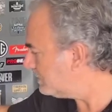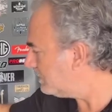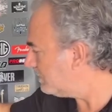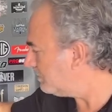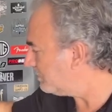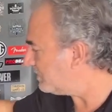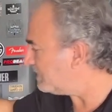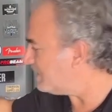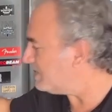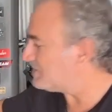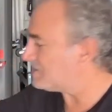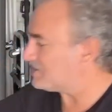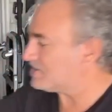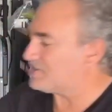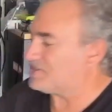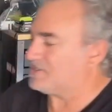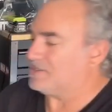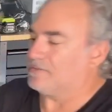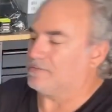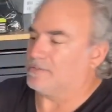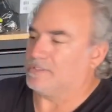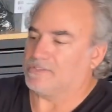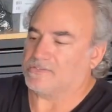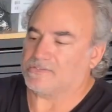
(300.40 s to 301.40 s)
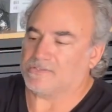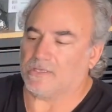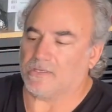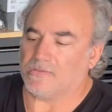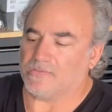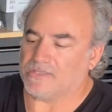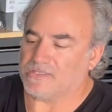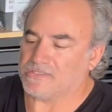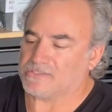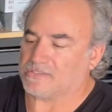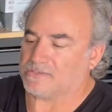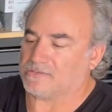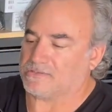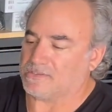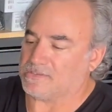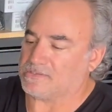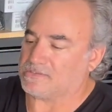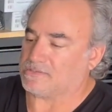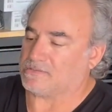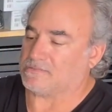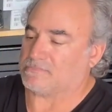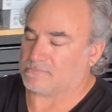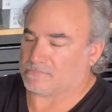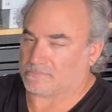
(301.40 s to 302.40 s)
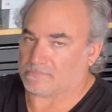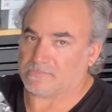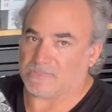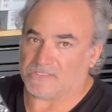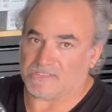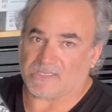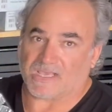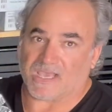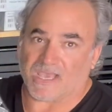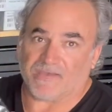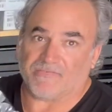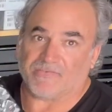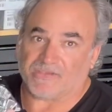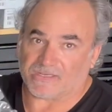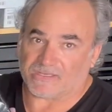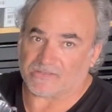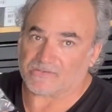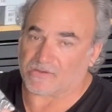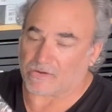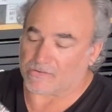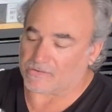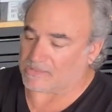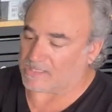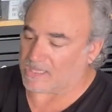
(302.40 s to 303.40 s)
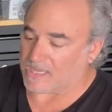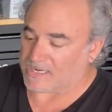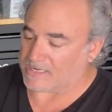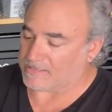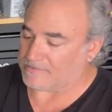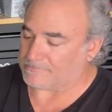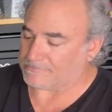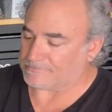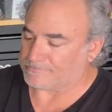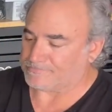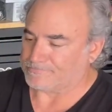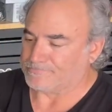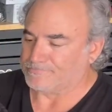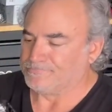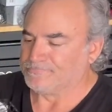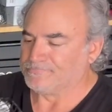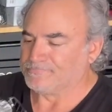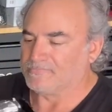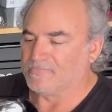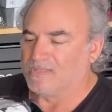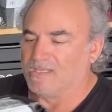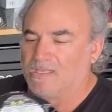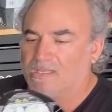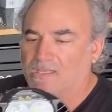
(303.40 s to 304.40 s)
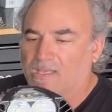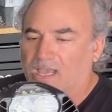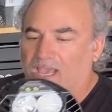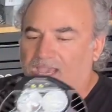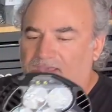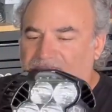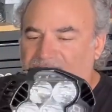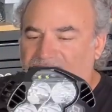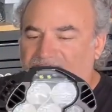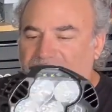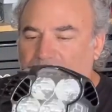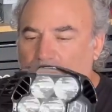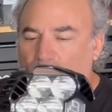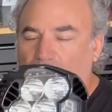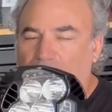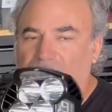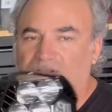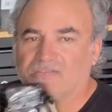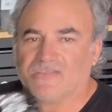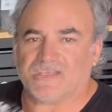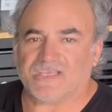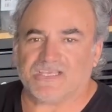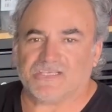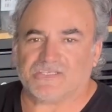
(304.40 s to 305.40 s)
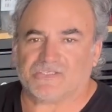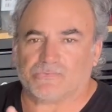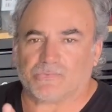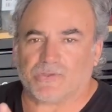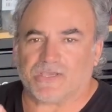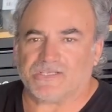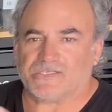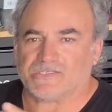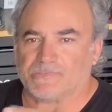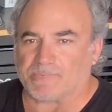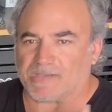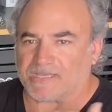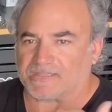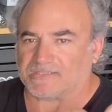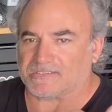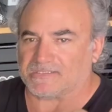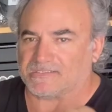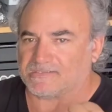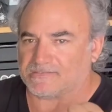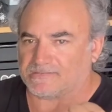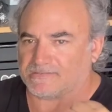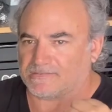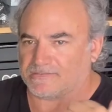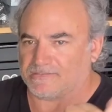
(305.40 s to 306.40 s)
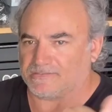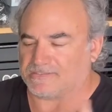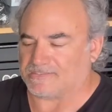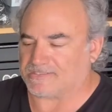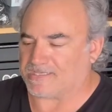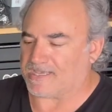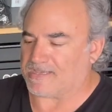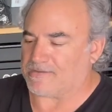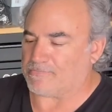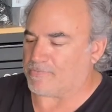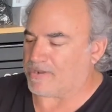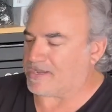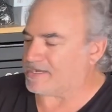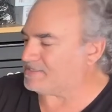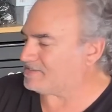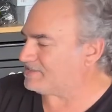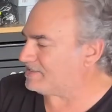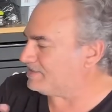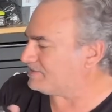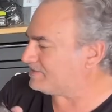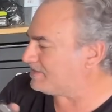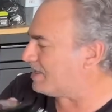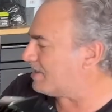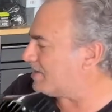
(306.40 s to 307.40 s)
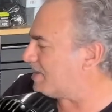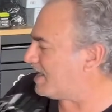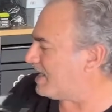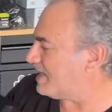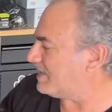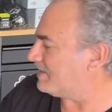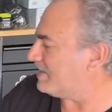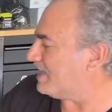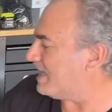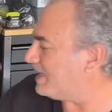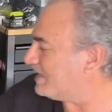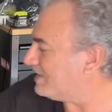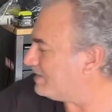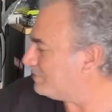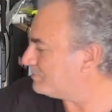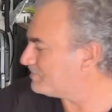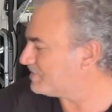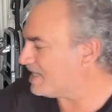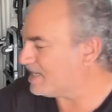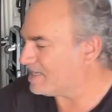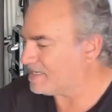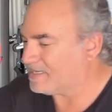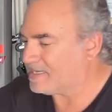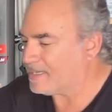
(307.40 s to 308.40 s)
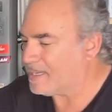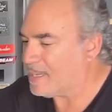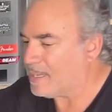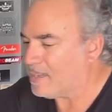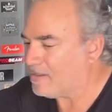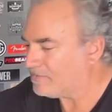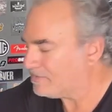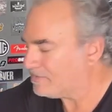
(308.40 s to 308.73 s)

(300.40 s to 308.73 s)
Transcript: These are serious though. These are heavy. These aren't light. I think one of these weighs about the same weight as the entire headlight I'm taking out.